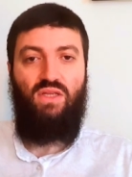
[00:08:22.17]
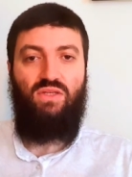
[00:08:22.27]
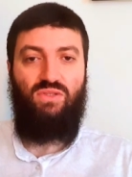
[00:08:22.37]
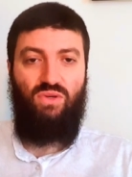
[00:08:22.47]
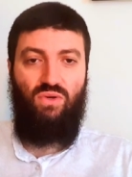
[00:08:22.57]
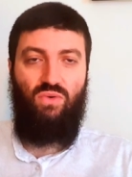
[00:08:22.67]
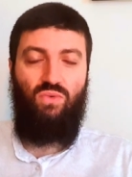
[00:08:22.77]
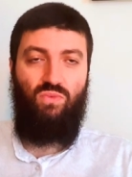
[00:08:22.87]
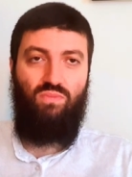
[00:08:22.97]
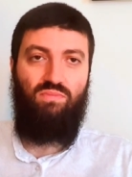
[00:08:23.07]

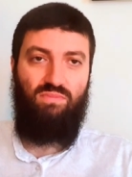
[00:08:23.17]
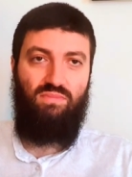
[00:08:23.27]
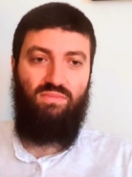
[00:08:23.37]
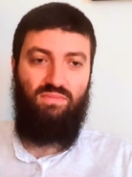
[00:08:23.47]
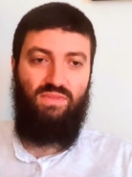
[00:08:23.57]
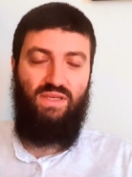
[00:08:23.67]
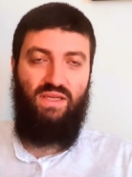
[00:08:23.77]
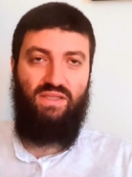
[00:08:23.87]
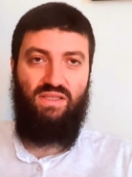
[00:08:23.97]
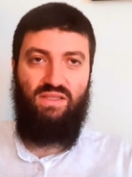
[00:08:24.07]
So
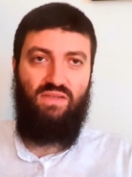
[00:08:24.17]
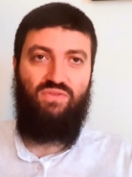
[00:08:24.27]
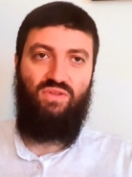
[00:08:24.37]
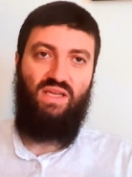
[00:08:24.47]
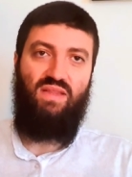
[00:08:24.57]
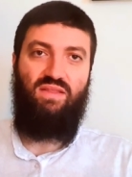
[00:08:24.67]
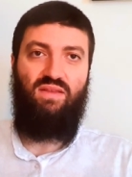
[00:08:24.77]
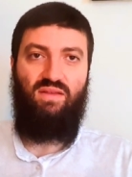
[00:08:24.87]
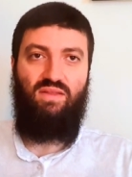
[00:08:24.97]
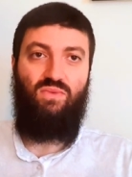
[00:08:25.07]
let us not forget
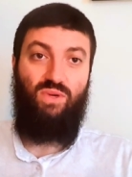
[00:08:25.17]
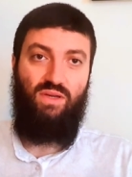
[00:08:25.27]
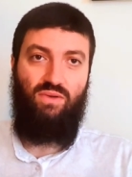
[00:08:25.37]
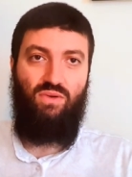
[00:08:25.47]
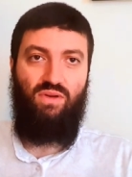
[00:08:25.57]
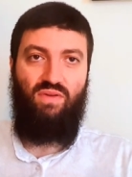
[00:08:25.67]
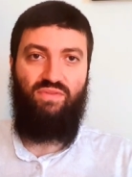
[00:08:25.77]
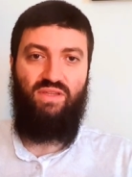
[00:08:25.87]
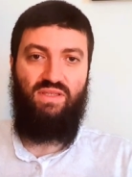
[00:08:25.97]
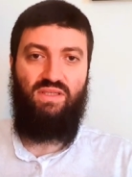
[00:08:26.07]
the, the real goal
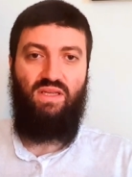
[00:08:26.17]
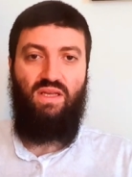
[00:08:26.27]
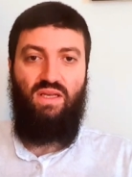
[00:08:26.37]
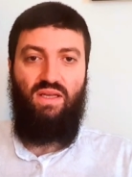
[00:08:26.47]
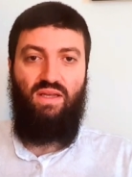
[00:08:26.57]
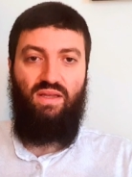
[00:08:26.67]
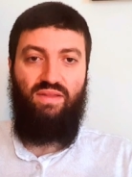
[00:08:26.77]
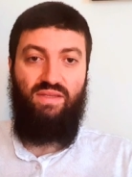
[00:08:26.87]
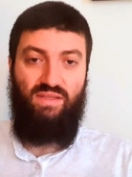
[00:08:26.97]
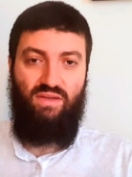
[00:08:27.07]
of this, uh,
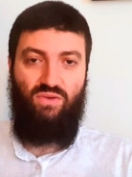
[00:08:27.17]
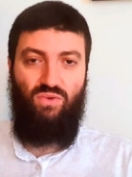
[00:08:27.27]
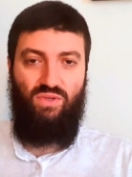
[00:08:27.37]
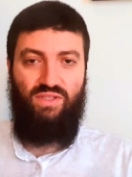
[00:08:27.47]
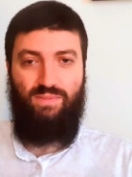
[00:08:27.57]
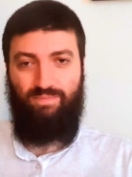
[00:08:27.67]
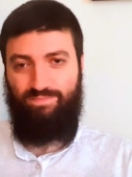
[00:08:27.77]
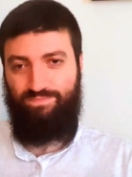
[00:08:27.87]
these accords.